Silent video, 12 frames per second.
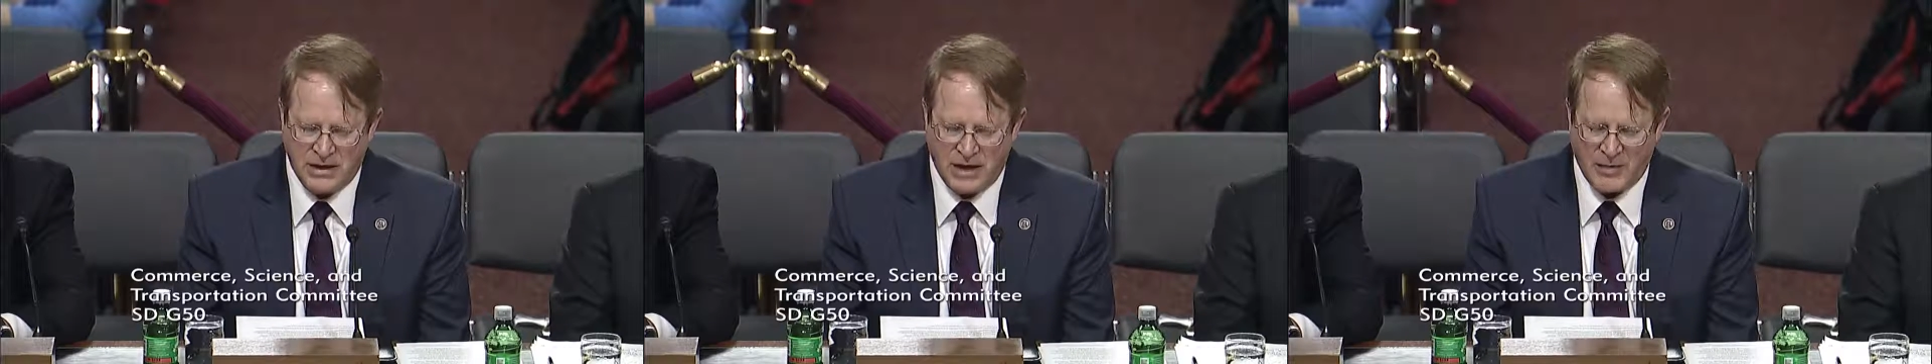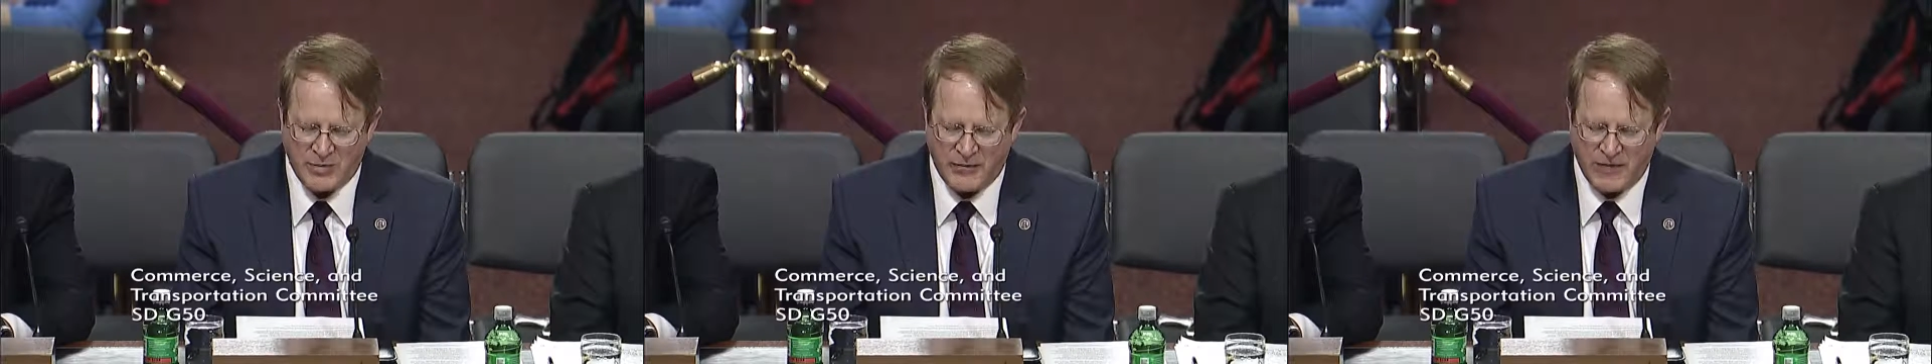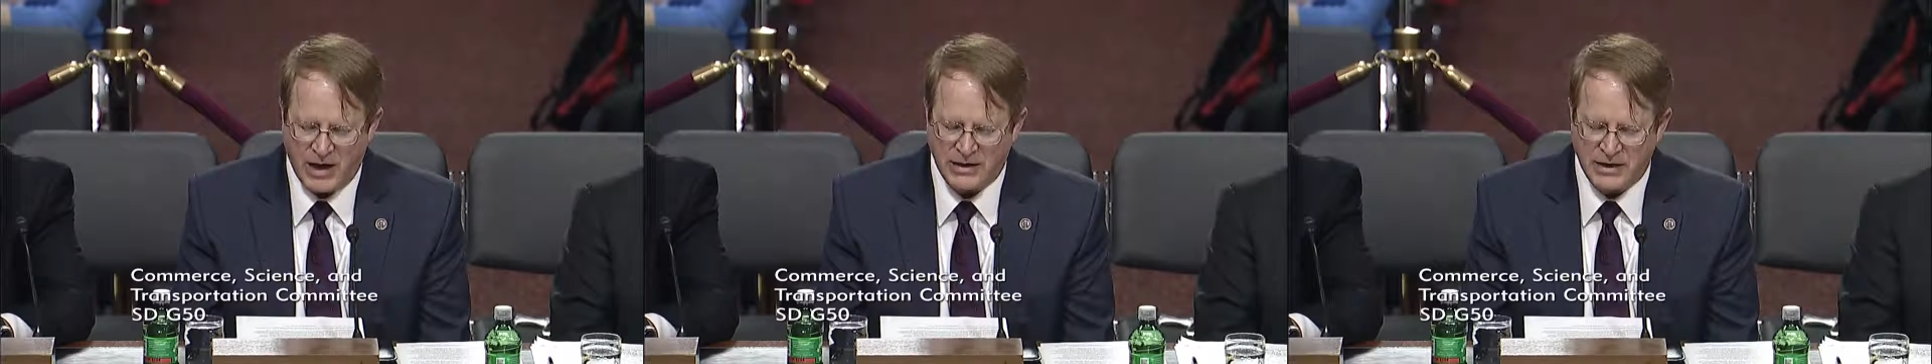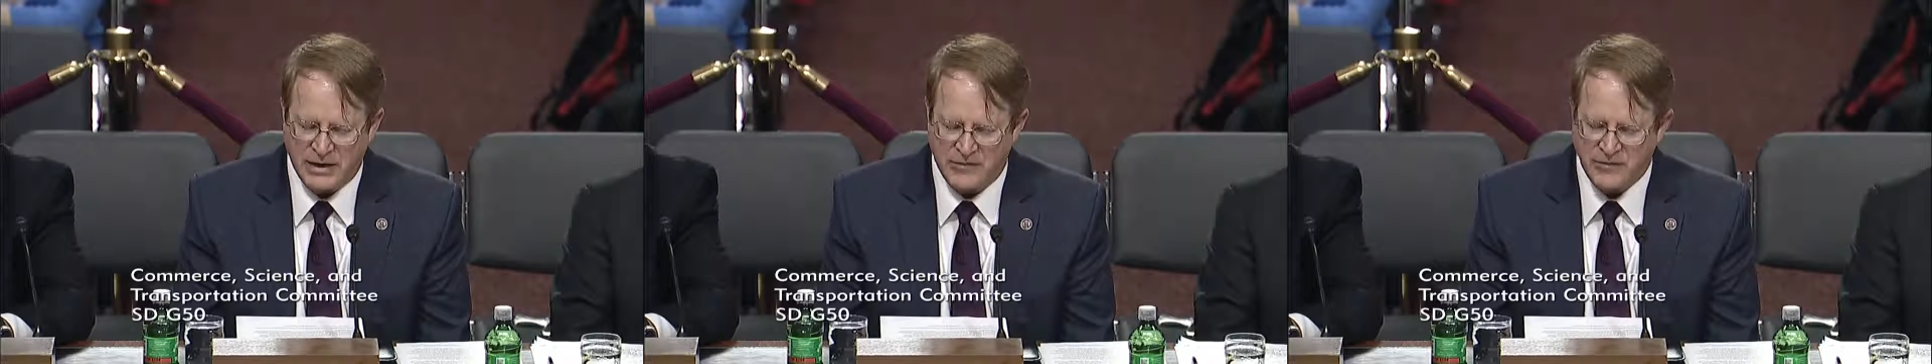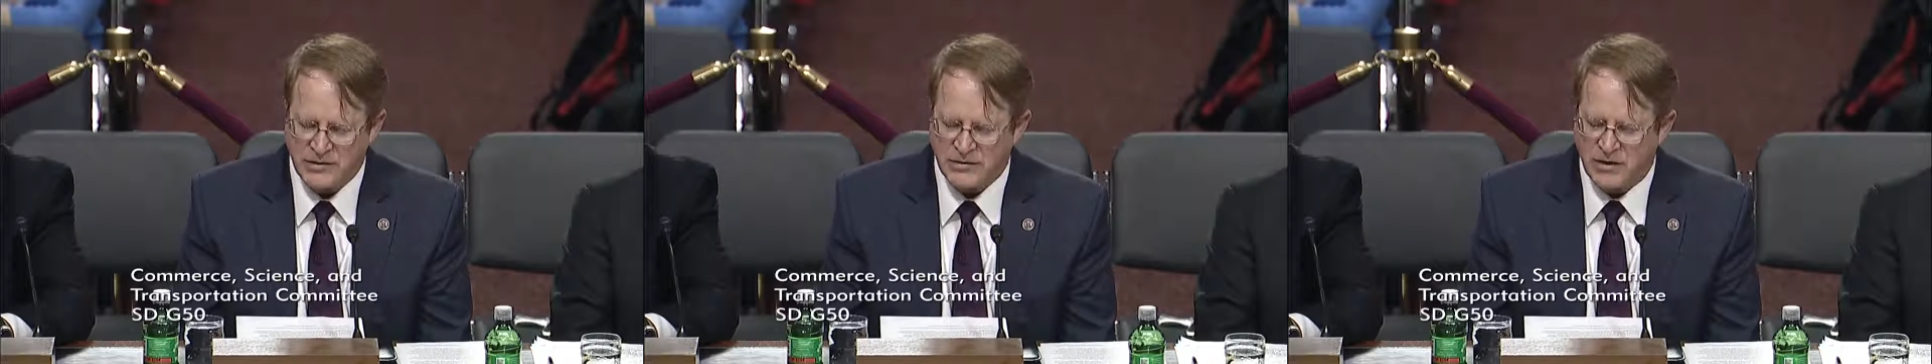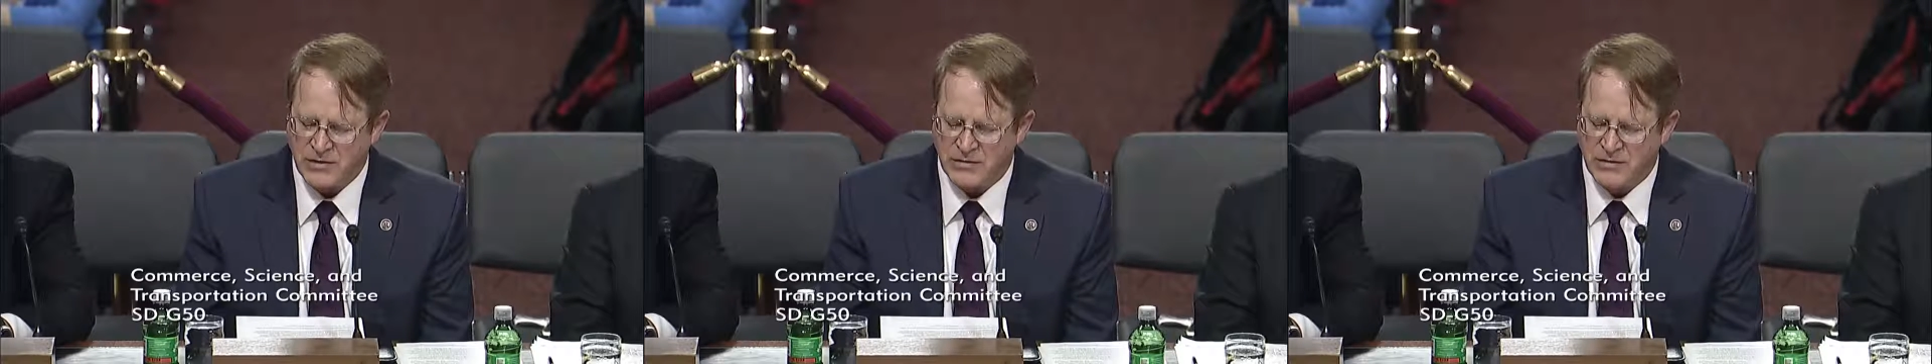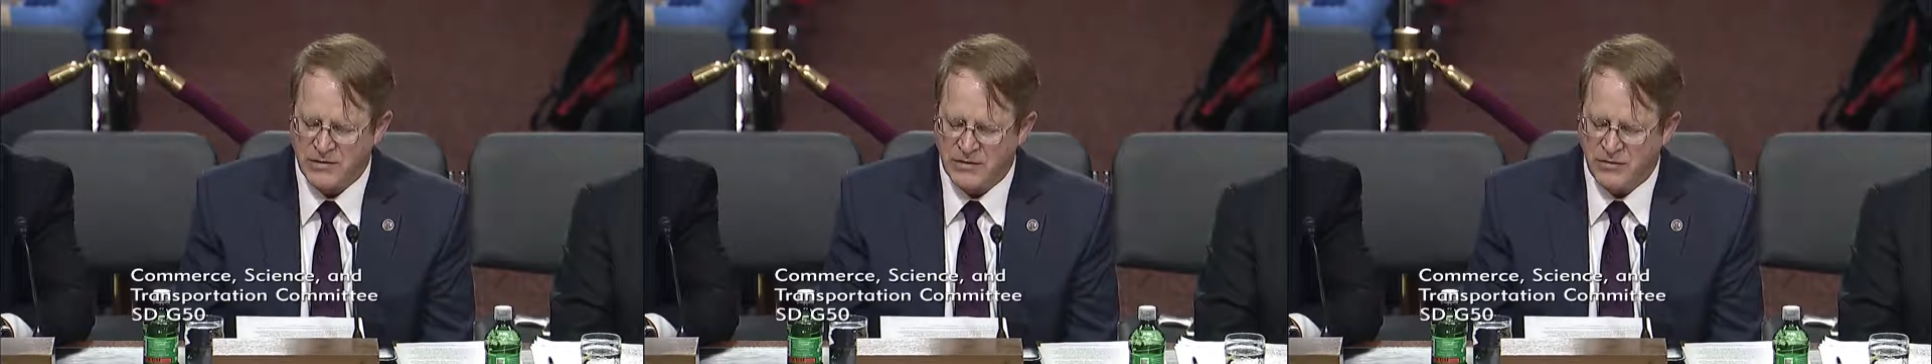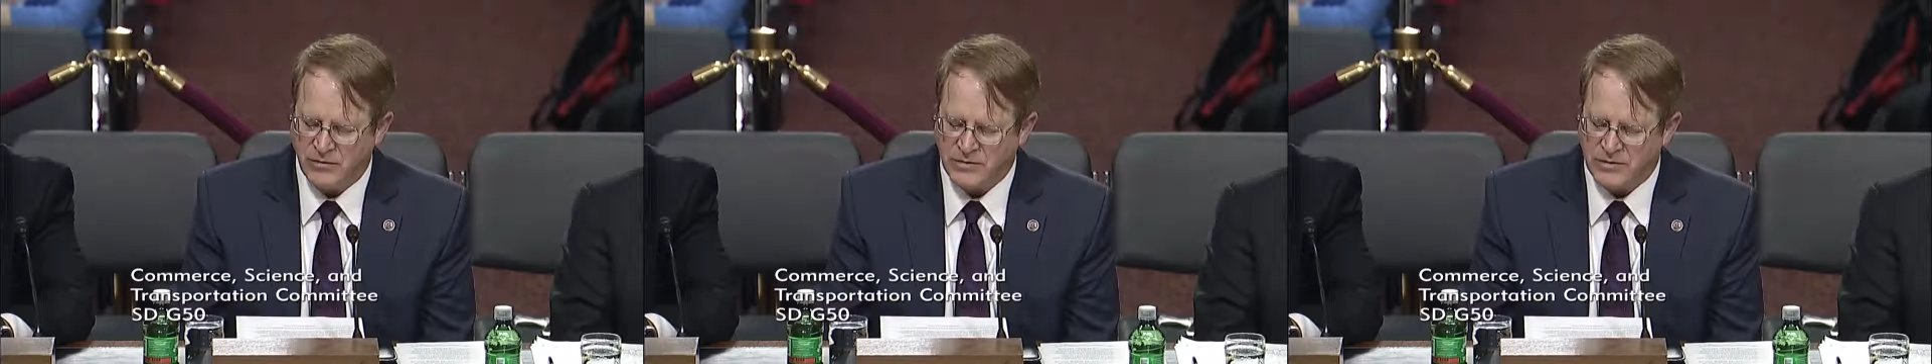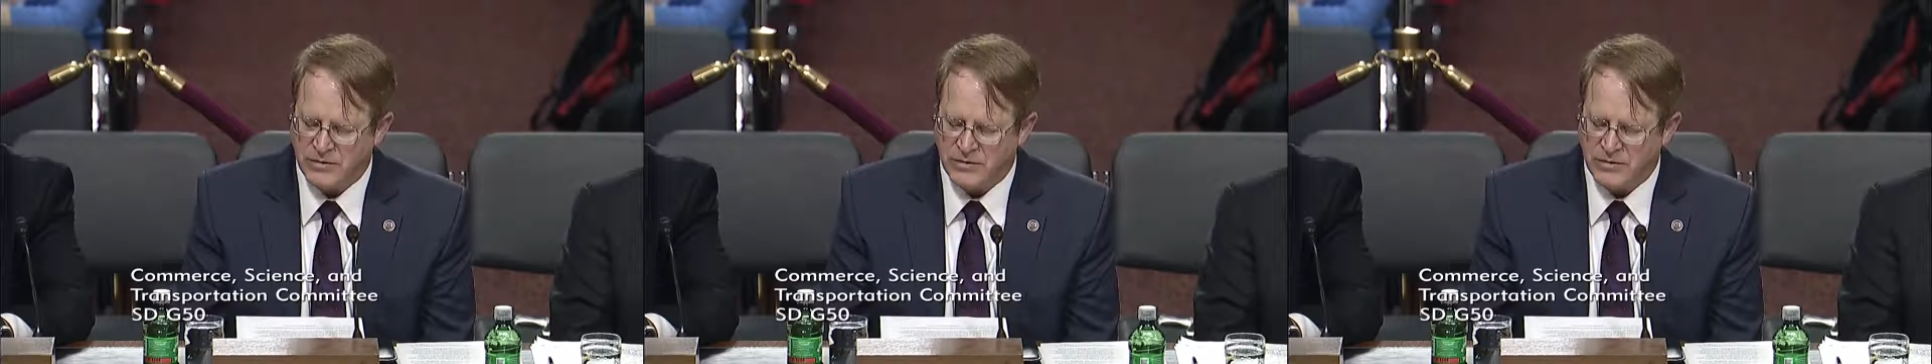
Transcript: and provide the infrastructure and tools